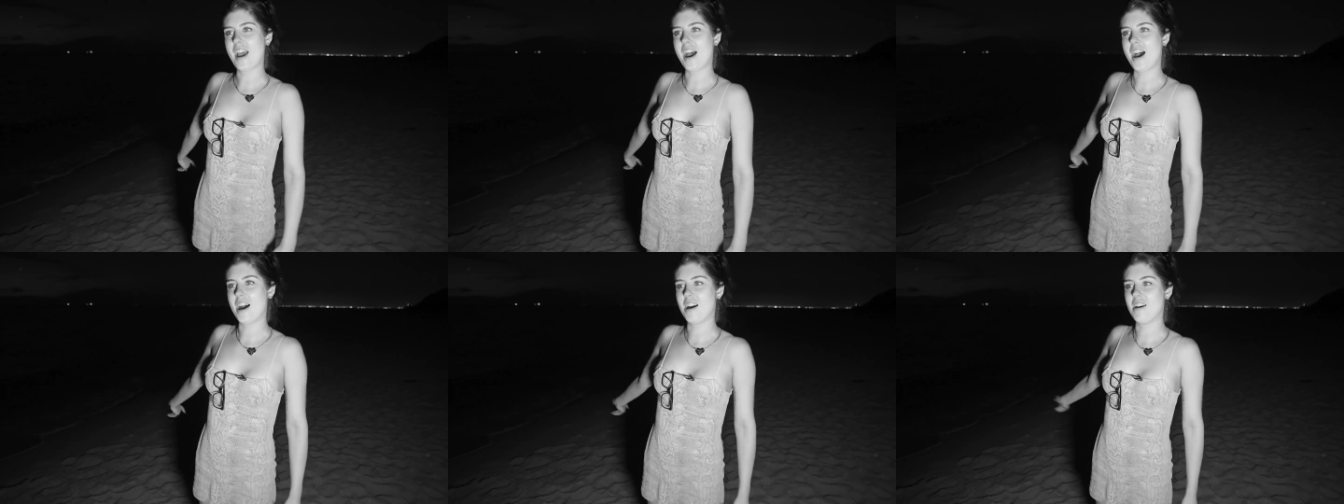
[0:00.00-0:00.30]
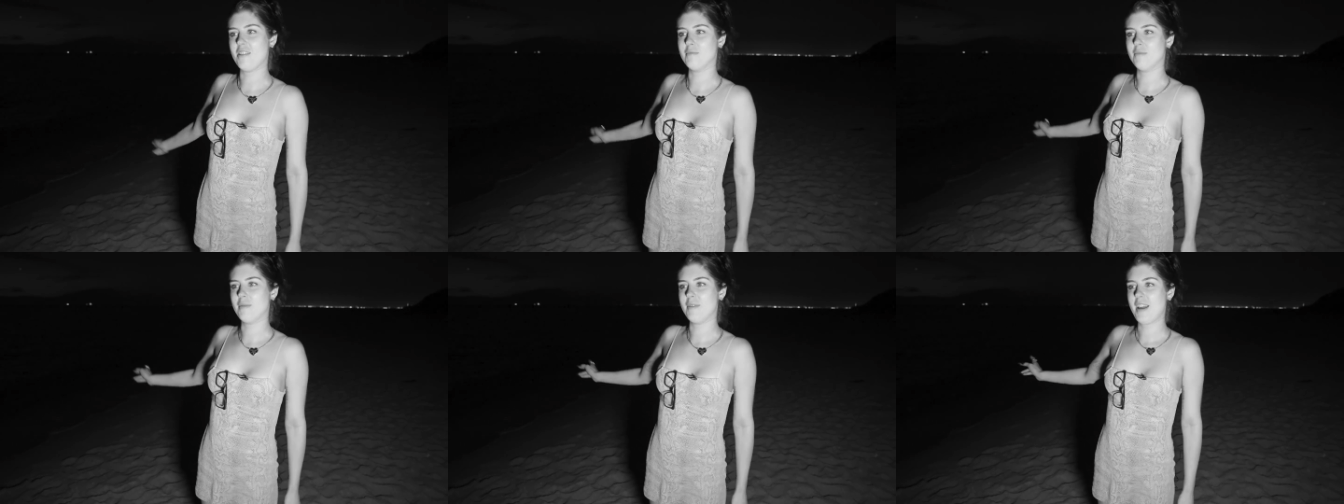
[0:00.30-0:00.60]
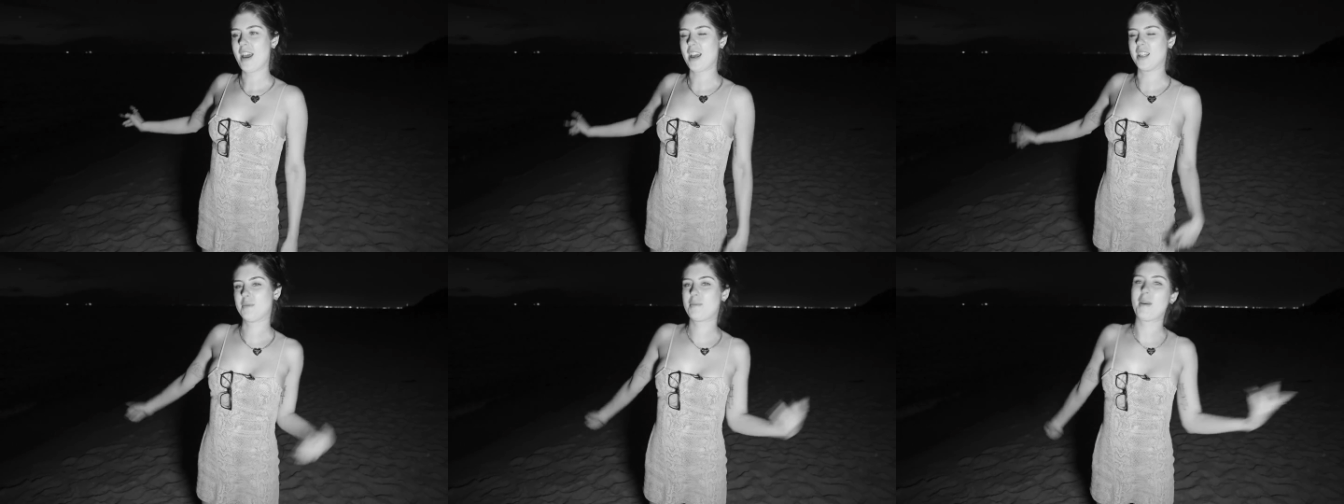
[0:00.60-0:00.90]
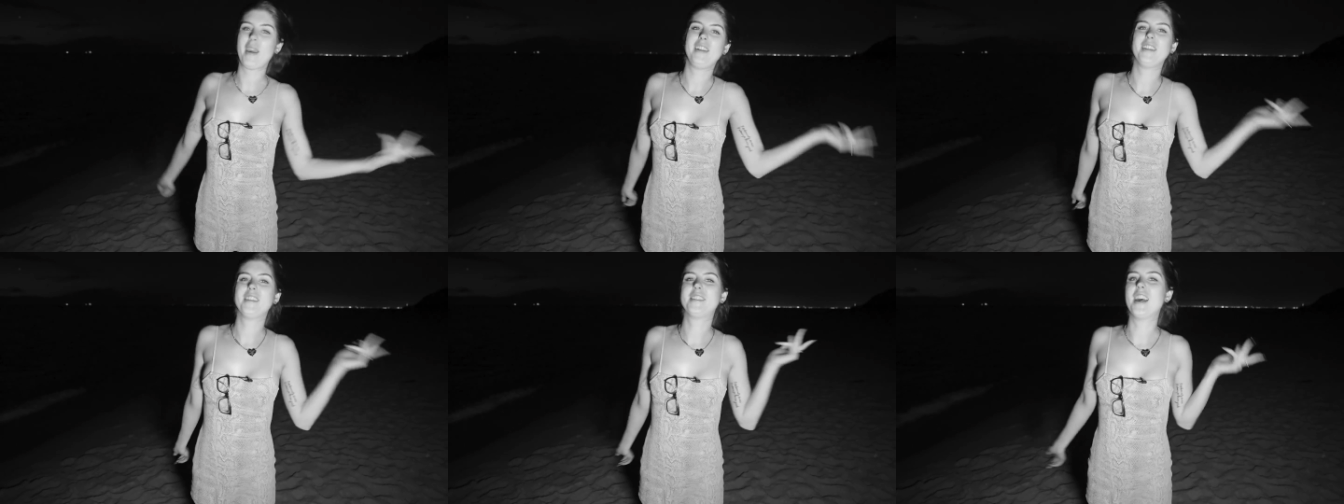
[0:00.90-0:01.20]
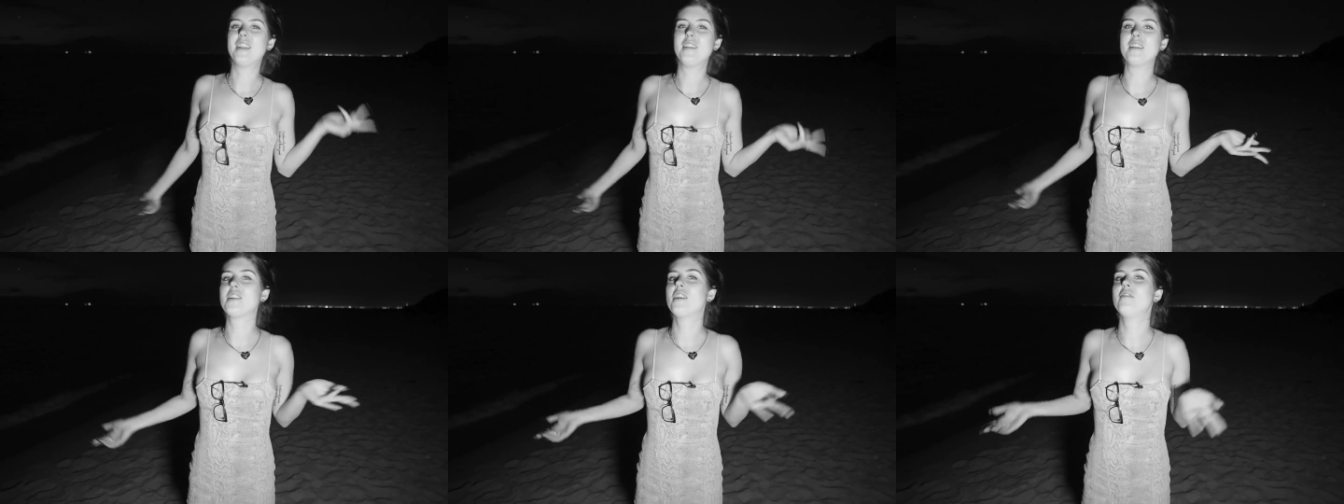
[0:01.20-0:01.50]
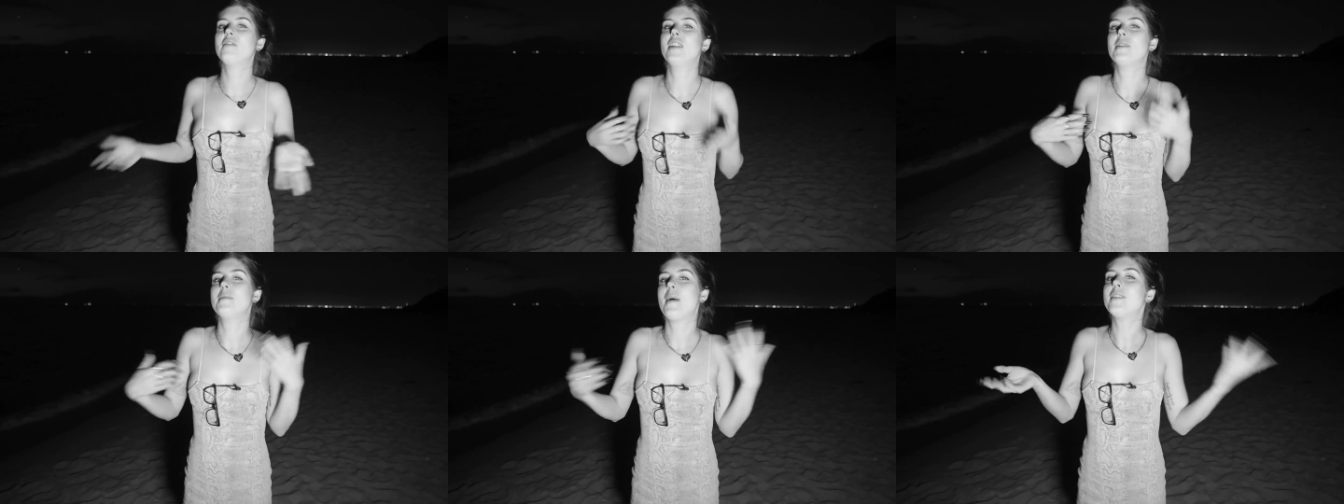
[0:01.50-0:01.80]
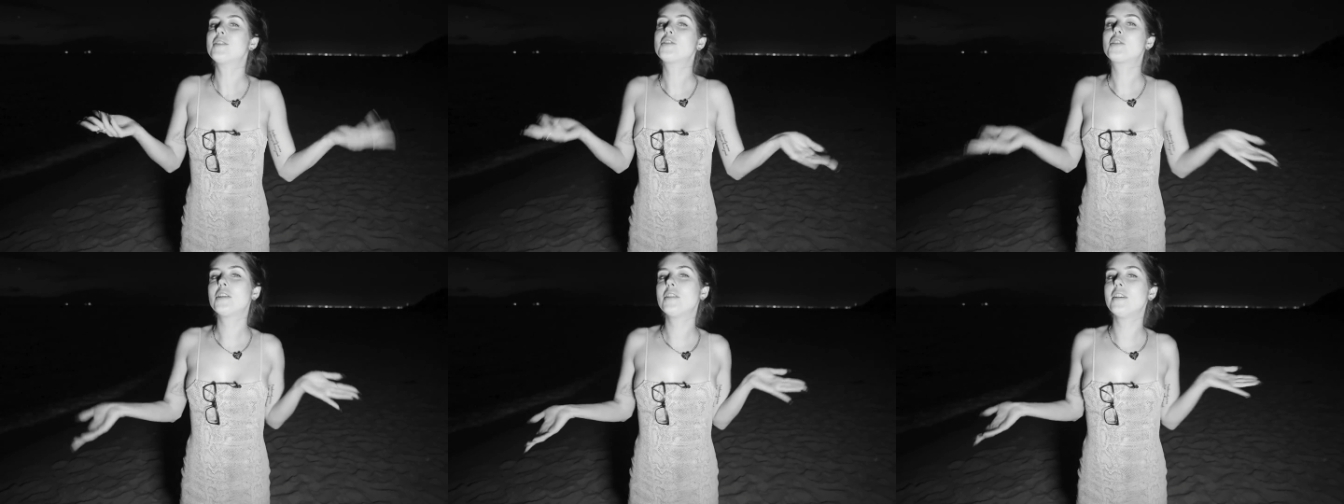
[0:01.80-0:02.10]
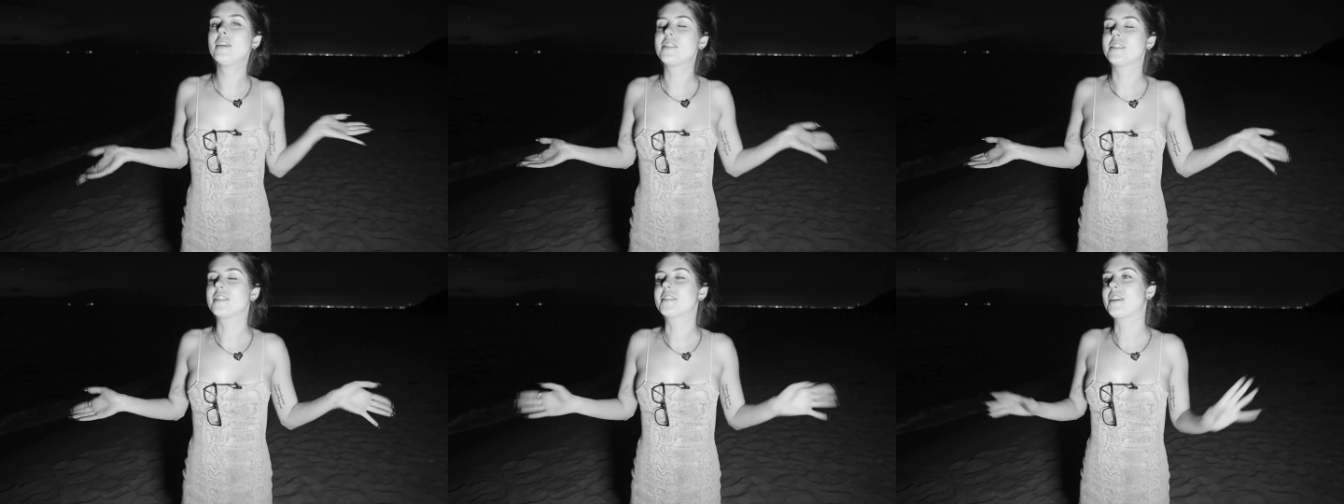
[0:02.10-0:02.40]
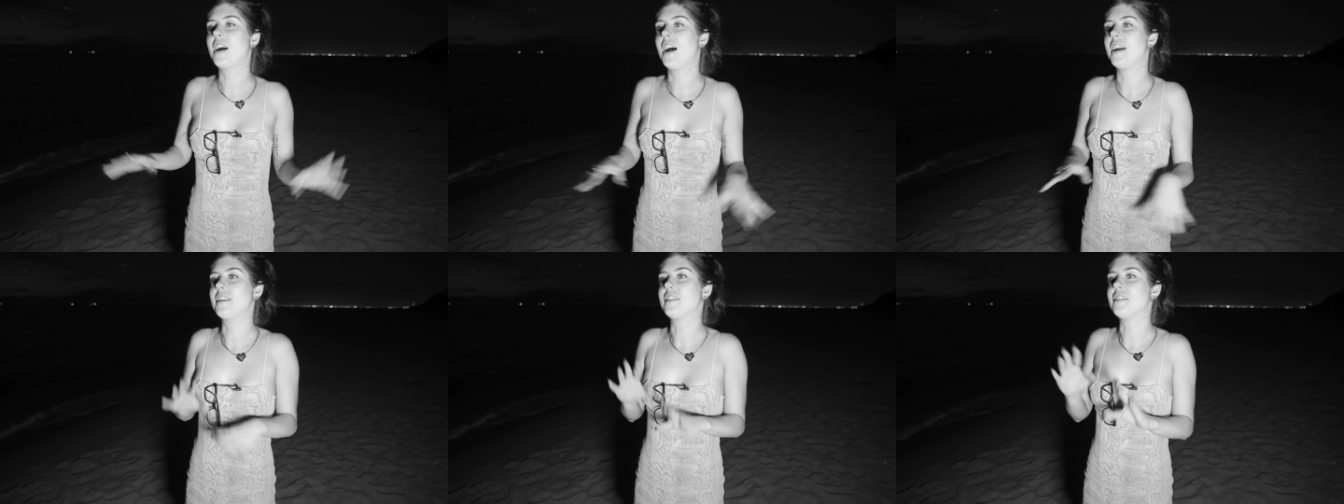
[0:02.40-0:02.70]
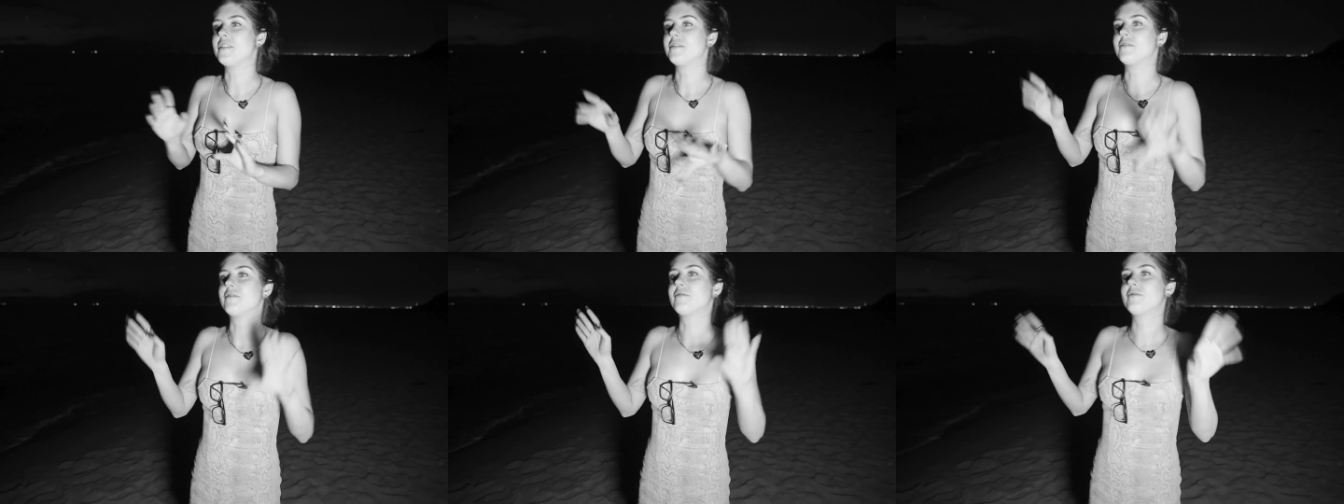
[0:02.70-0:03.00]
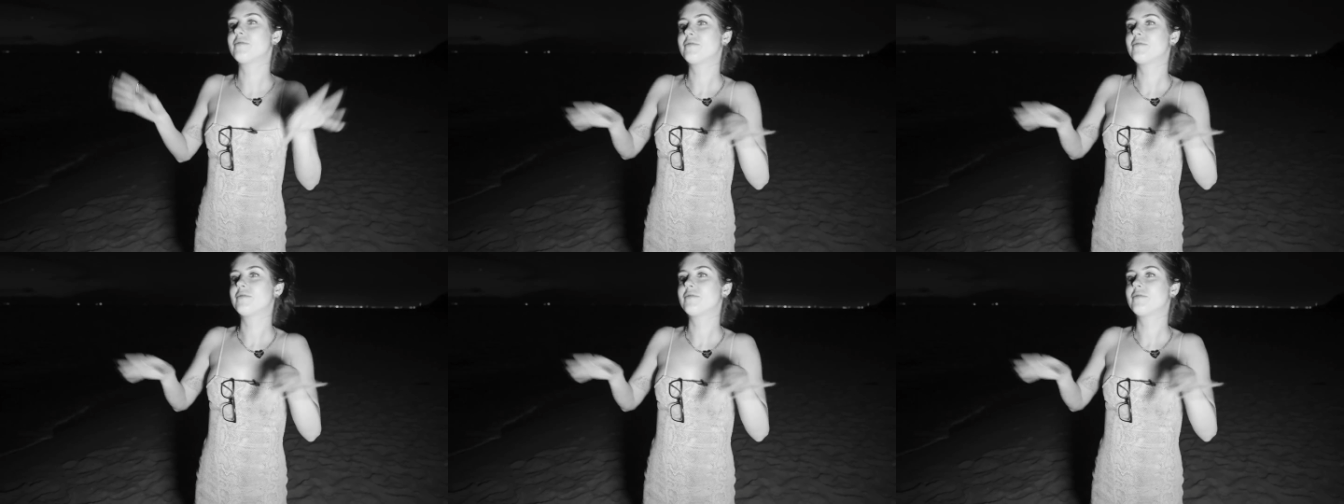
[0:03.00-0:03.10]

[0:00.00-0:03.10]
Um, as Peter said, there's not really much to it, just kind of,